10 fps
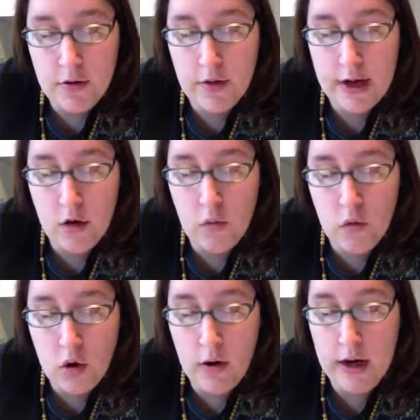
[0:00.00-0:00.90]
like a
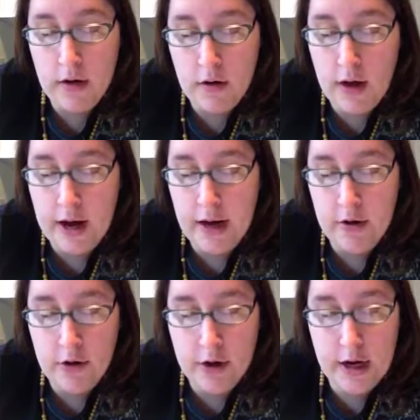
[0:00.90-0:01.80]
roaring
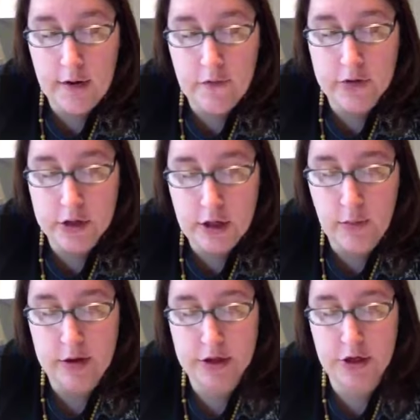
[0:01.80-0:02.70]
lion looking for
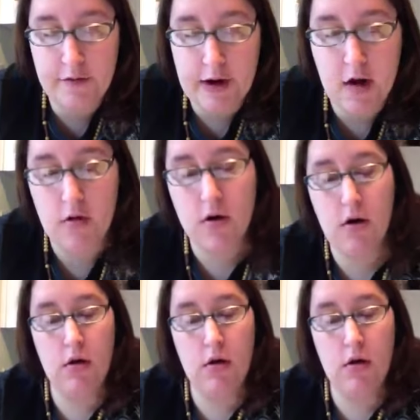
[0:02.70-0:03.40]
someone to devour.